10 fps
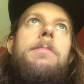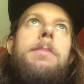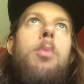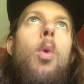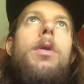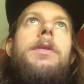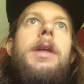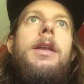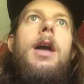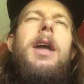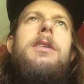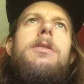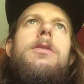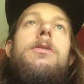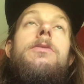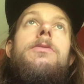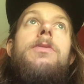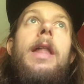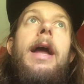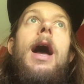important and kind
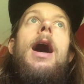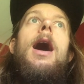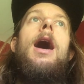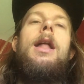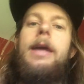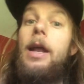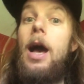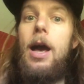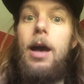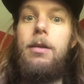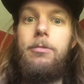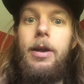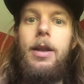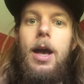of like aha, right?